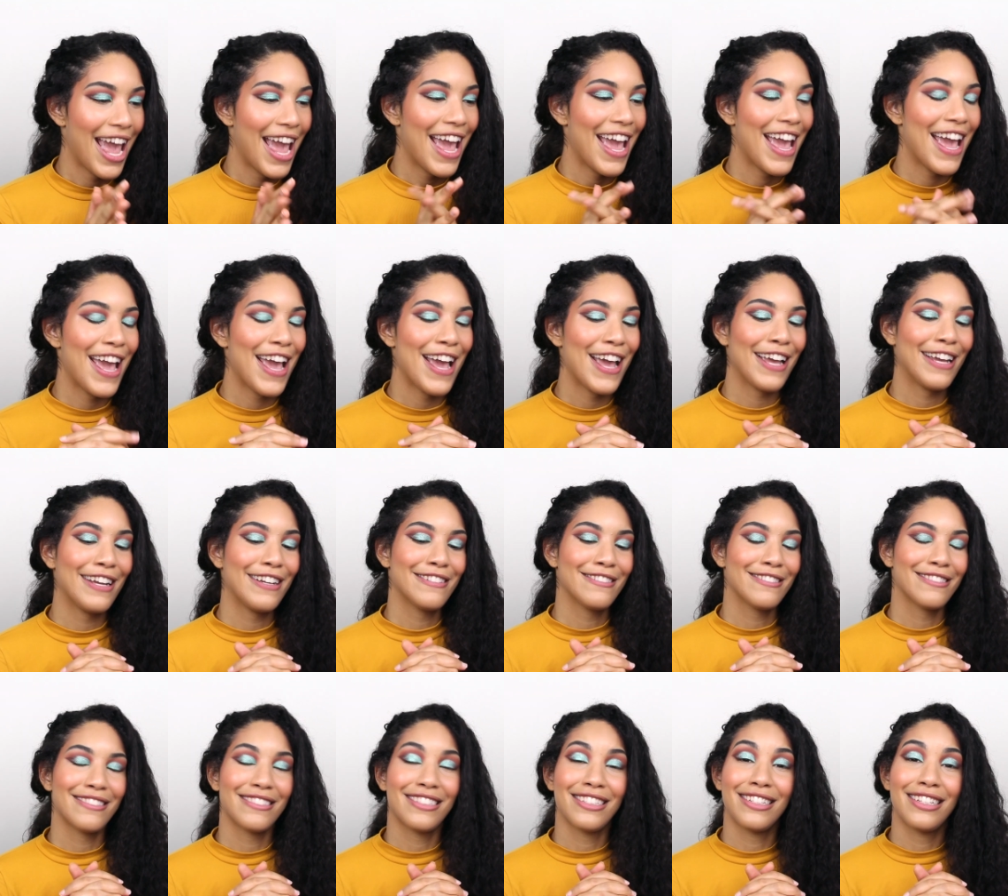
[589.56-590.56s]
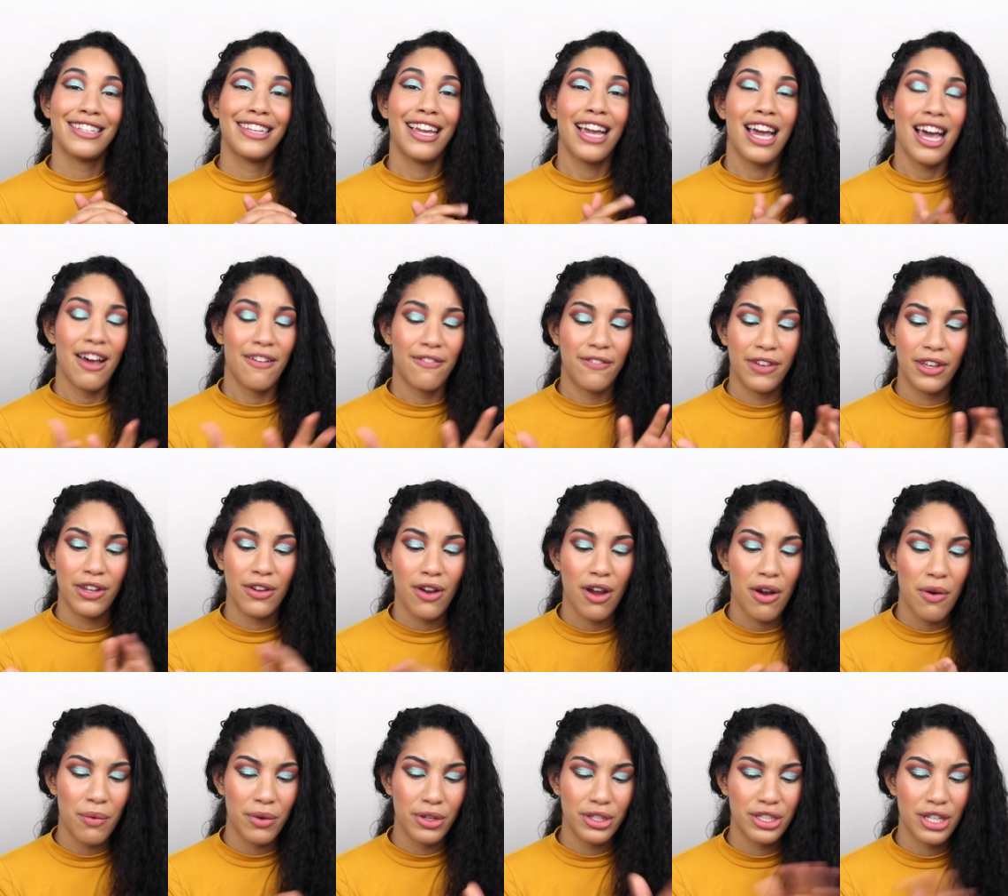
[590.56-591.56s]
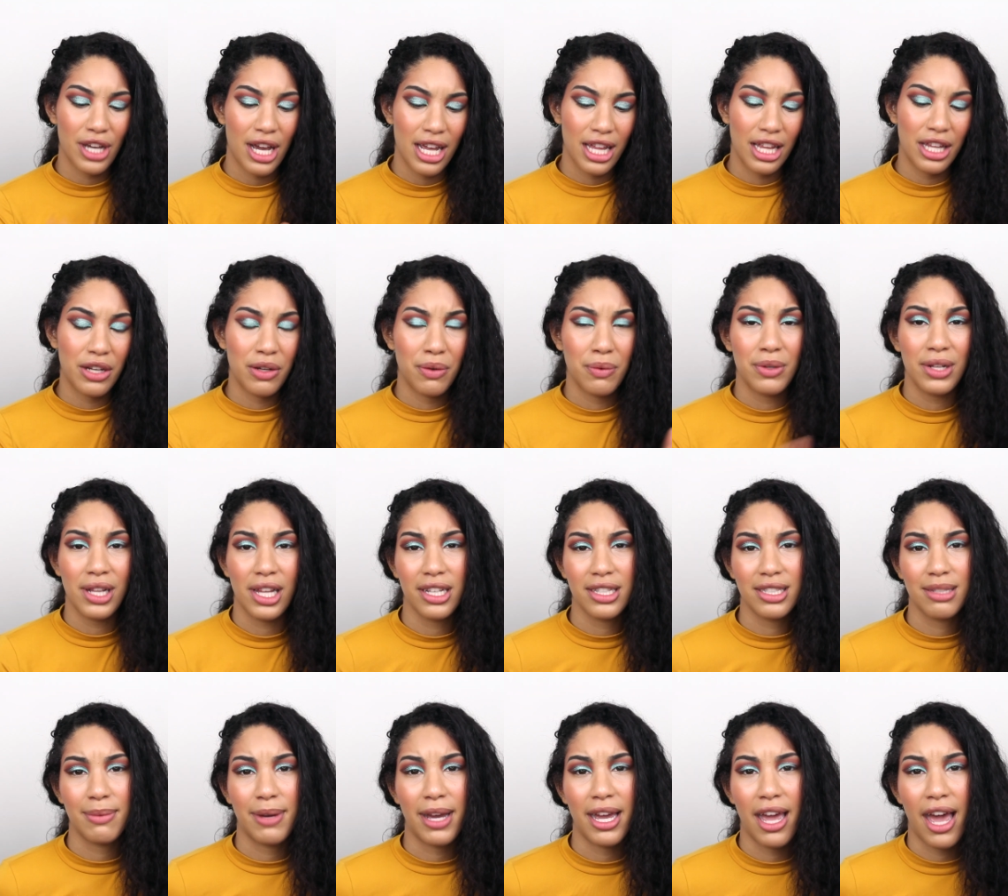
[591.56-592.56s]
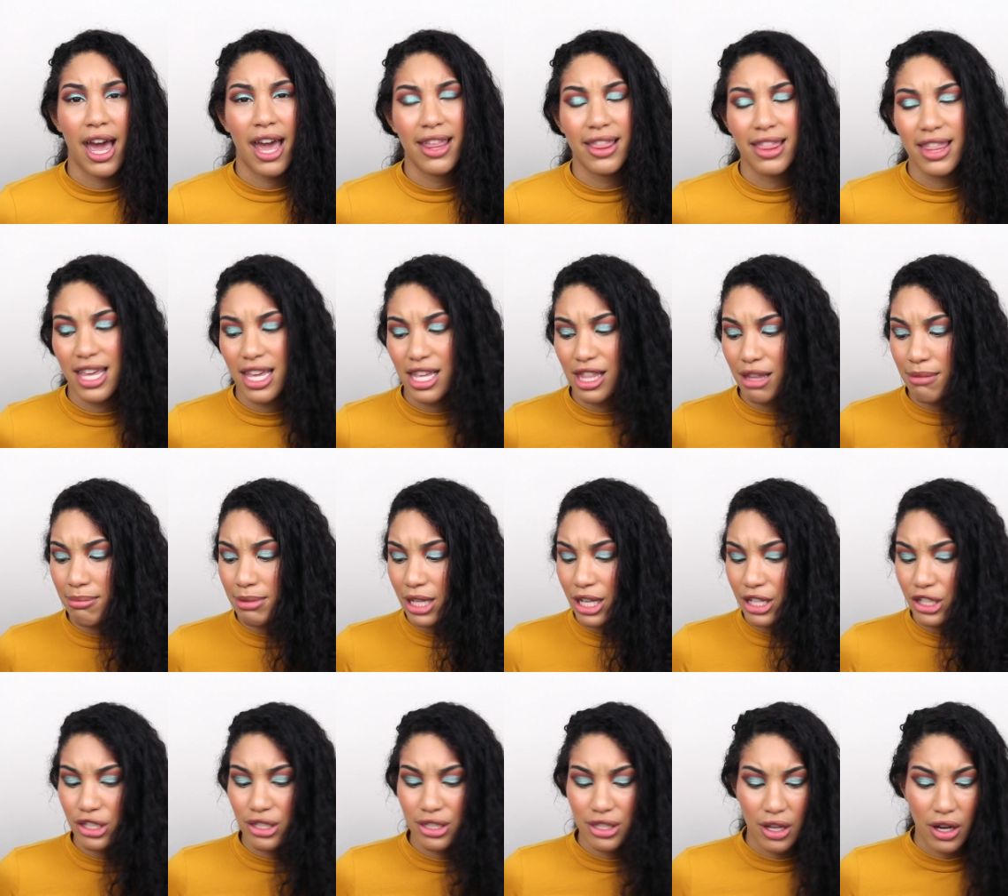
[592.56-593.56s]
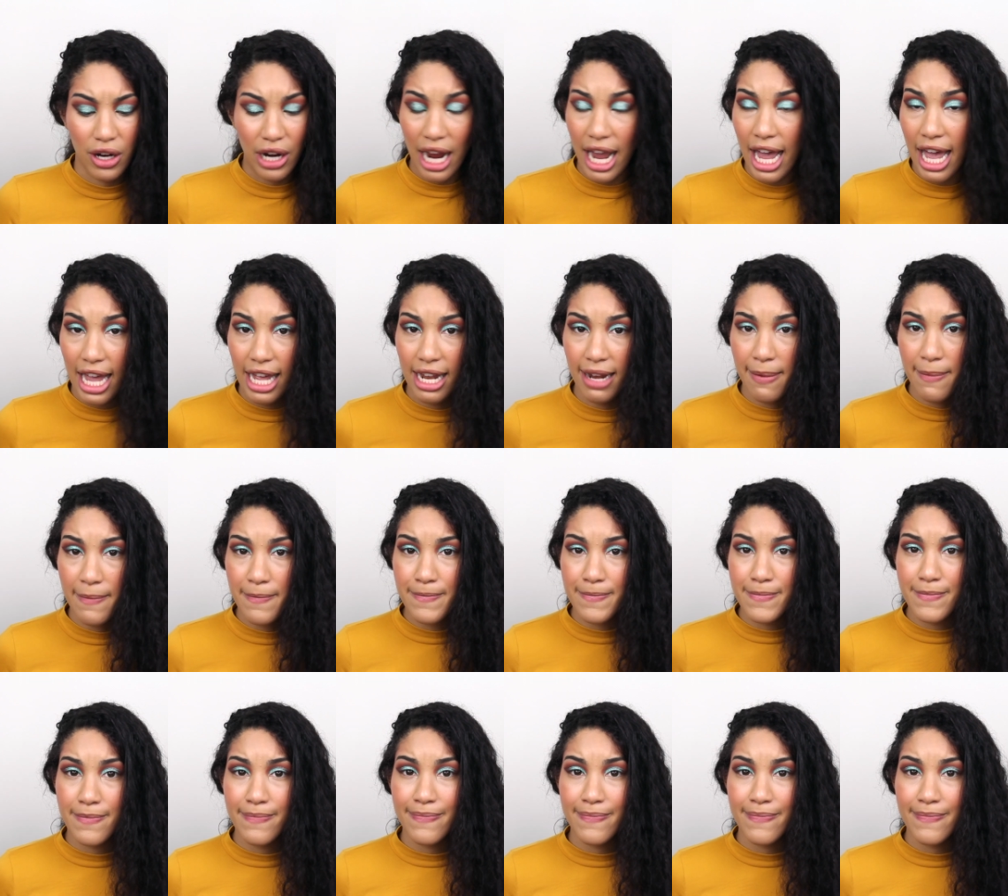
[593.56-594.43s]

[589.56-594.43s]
And yeah, figure out which highlighter you would like to buy. I think the blushes are a hit.